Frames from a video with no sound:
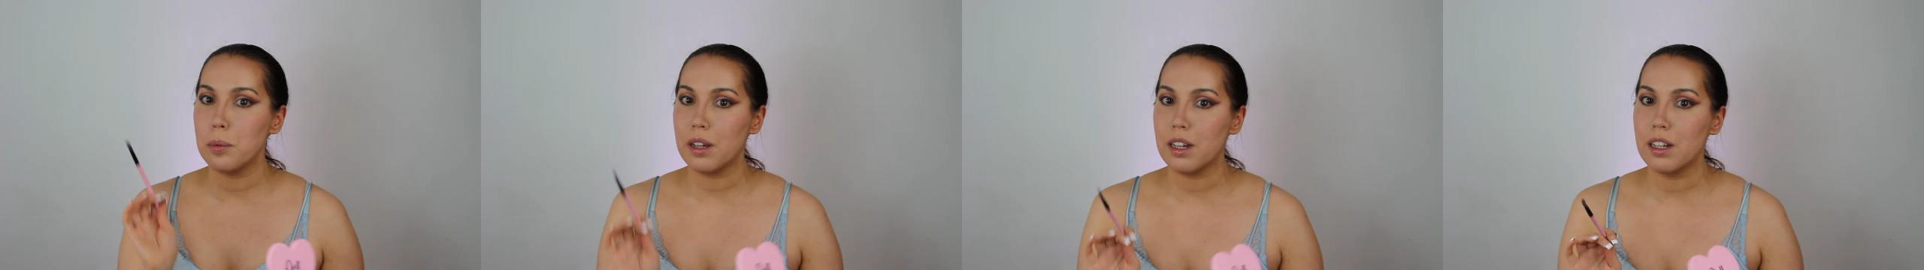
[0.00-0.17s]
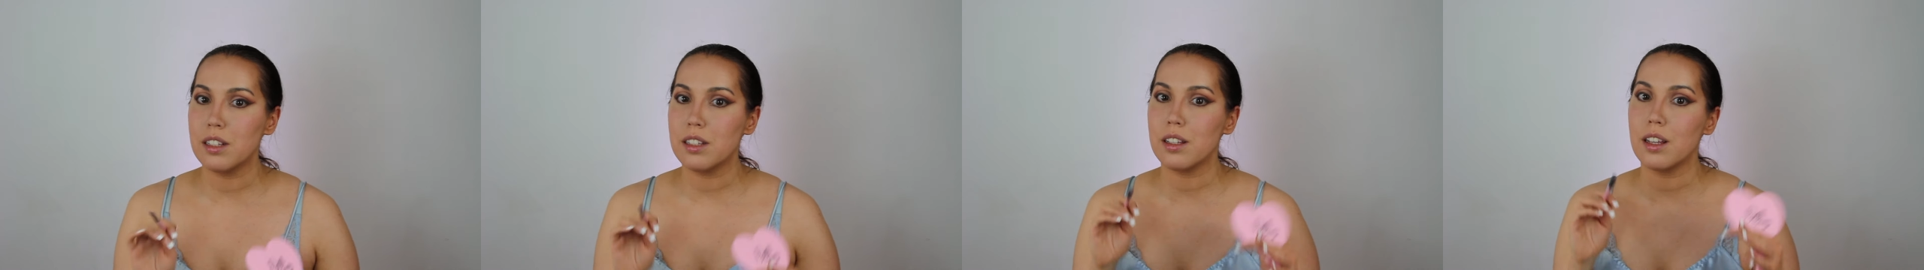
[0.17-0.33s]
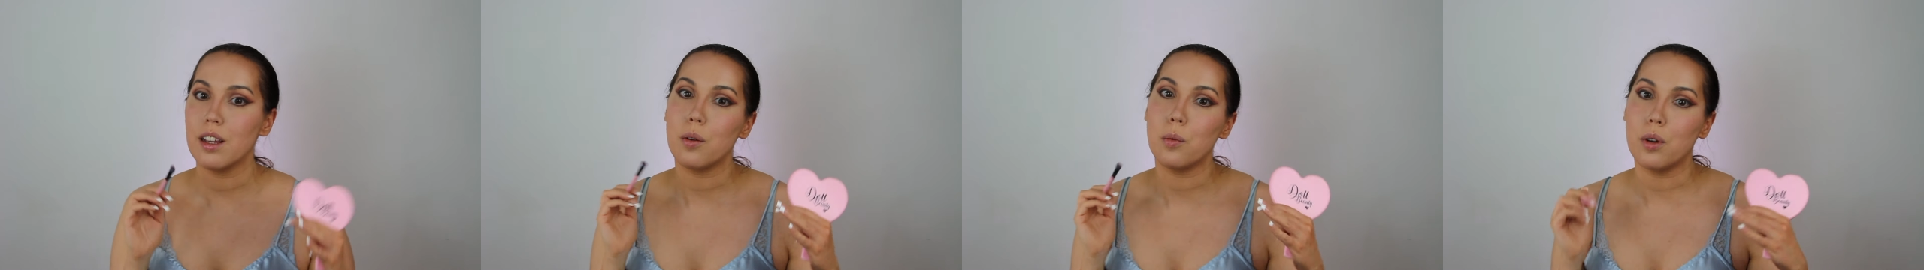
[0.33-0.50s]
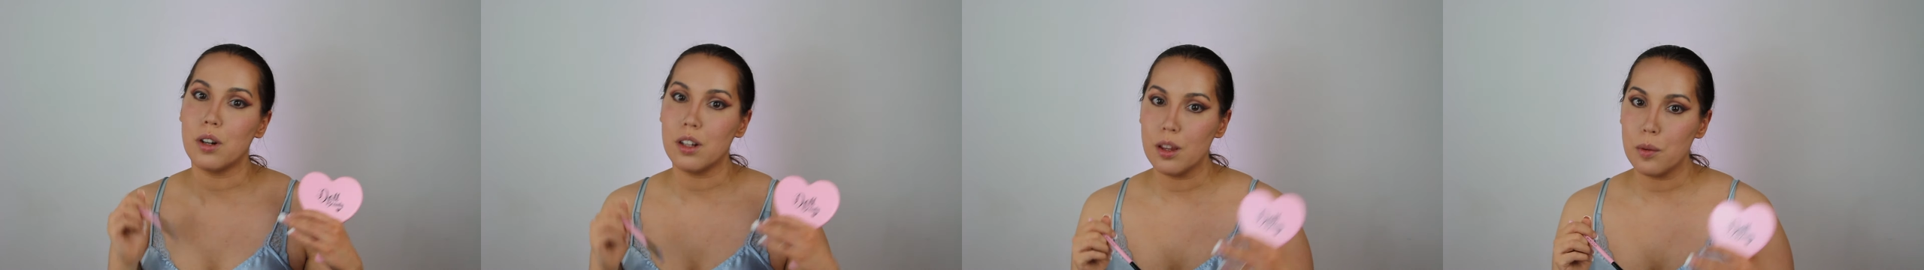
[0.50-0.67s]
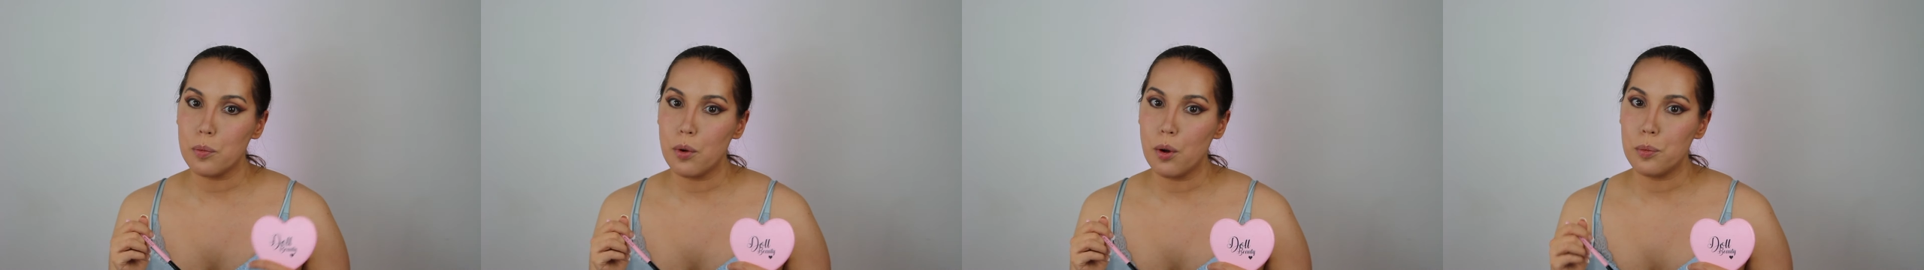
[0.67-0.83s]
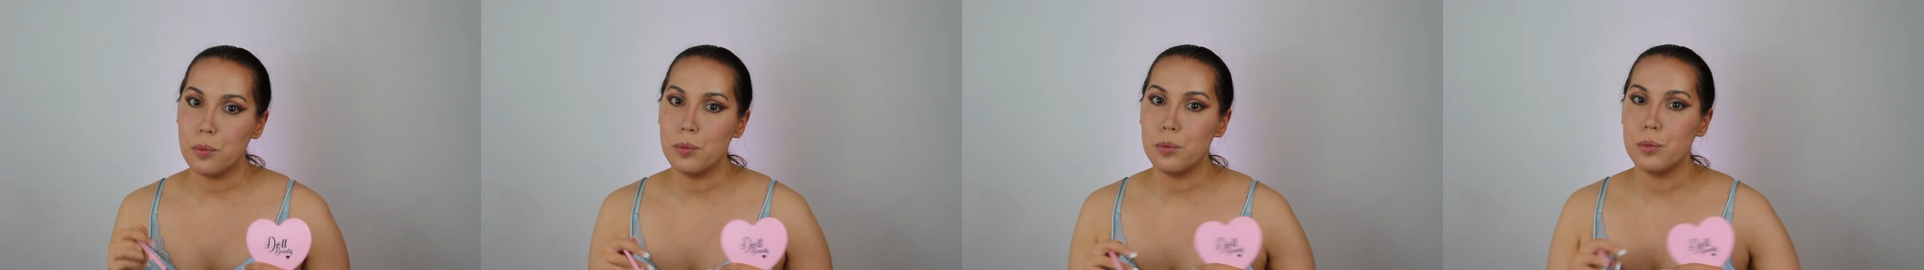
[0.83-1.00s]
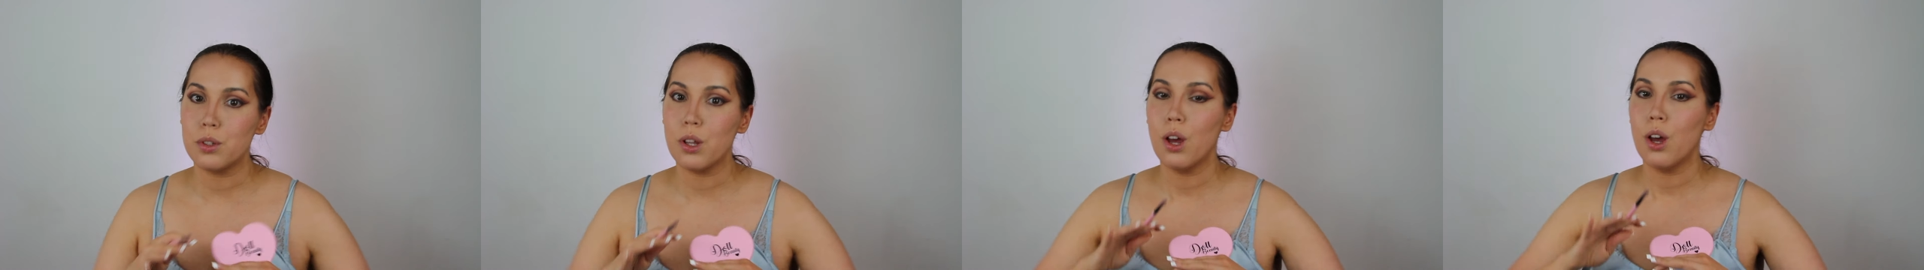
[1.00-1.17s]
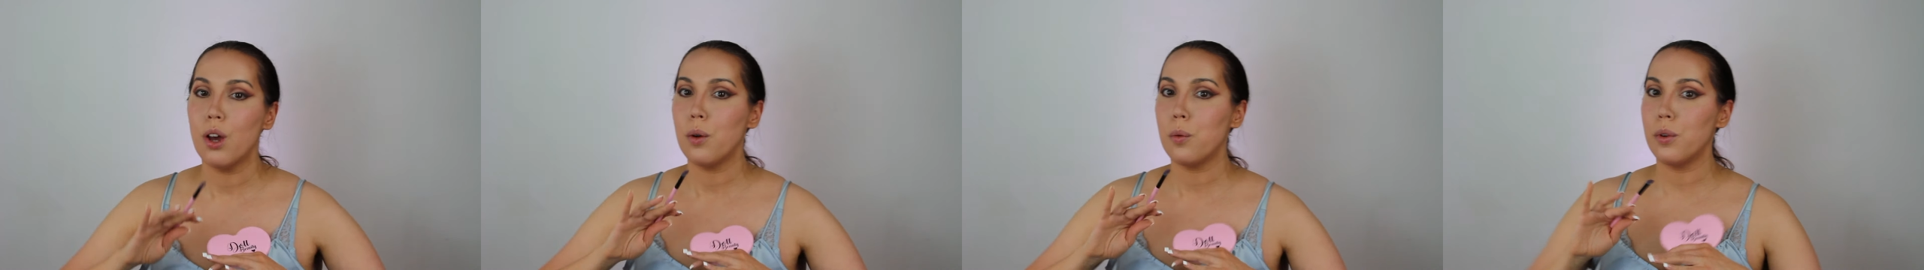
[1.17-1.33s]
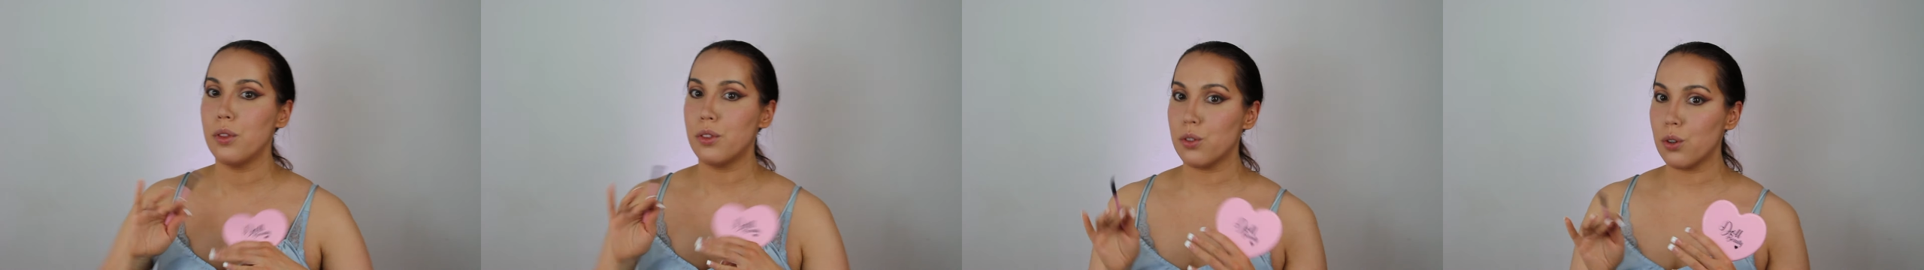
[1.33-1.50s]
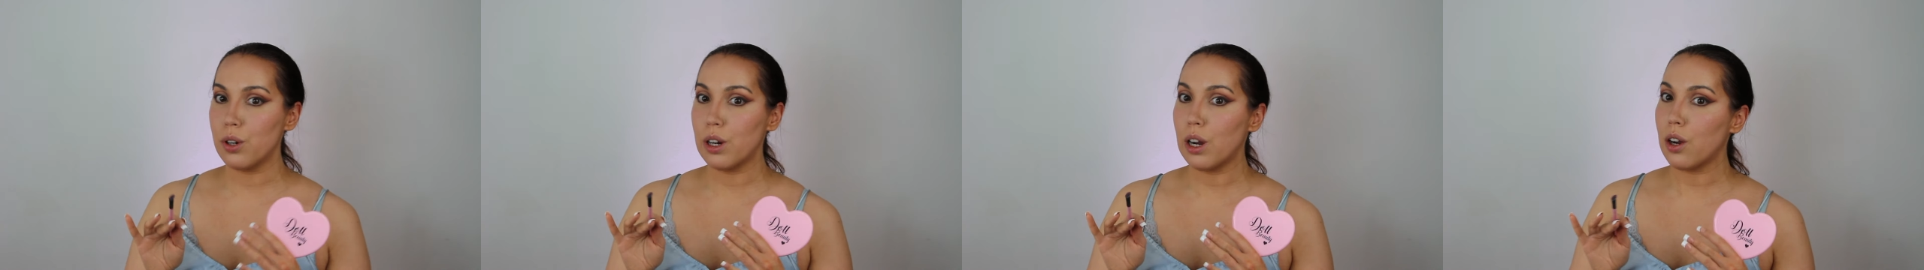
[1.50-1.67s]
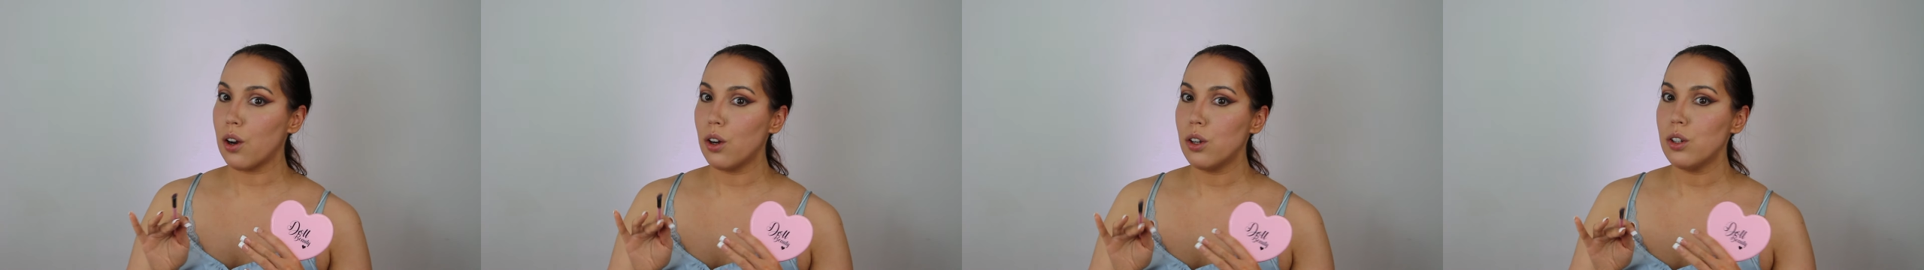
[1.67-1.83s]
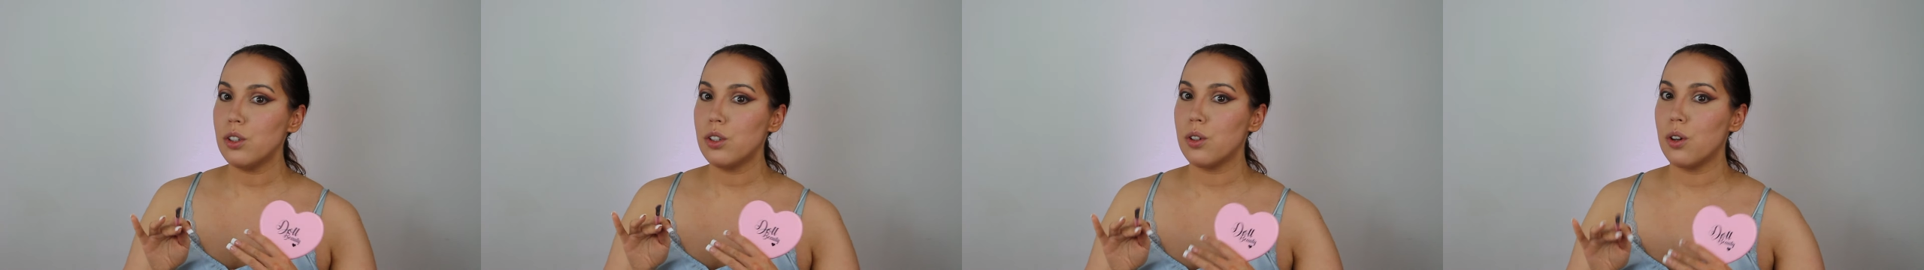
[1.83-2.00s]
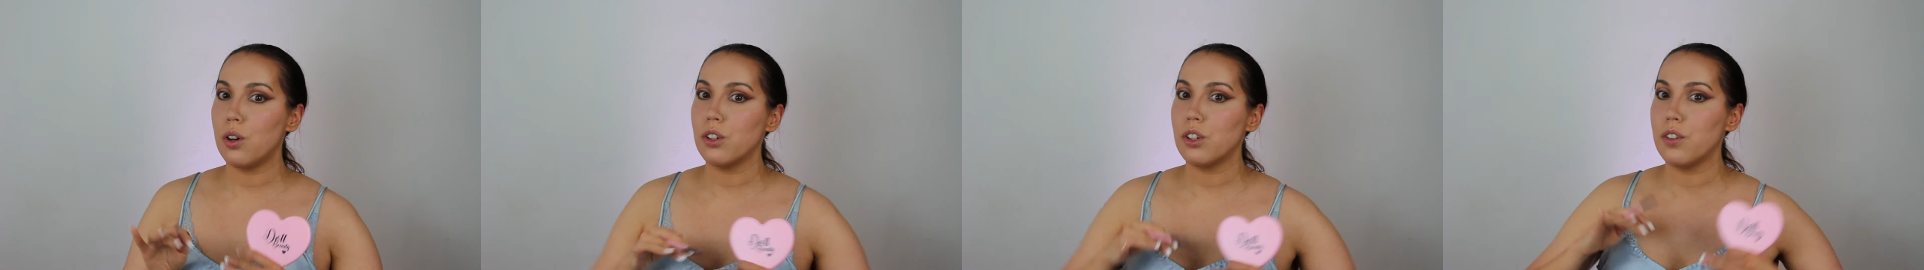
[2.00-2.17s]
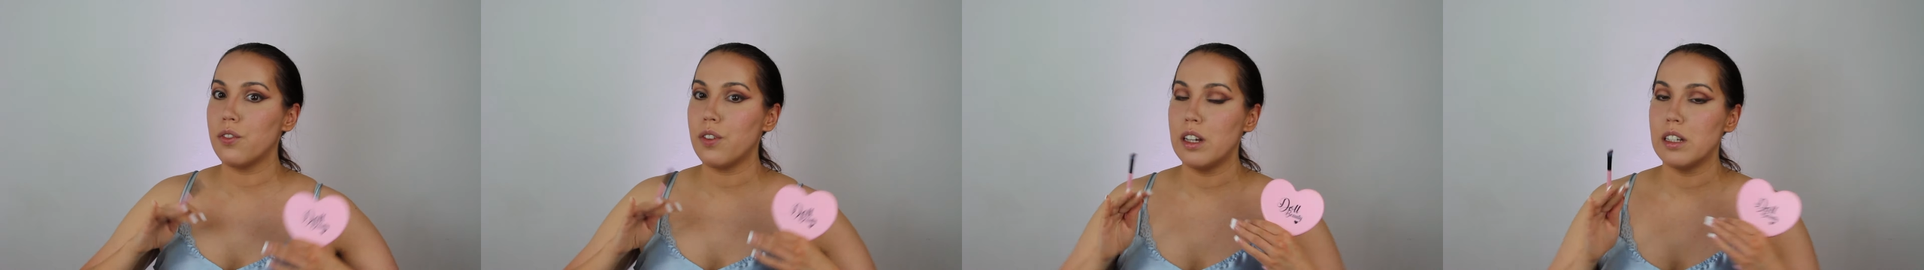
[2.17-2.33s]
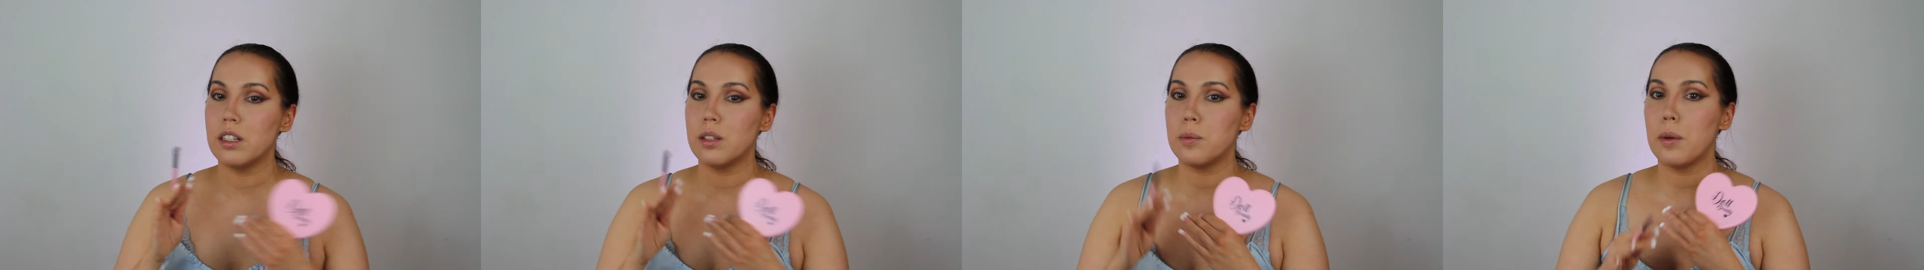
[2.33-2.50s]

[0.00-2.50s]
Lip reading: because one of the problems with drawing a contour on your face,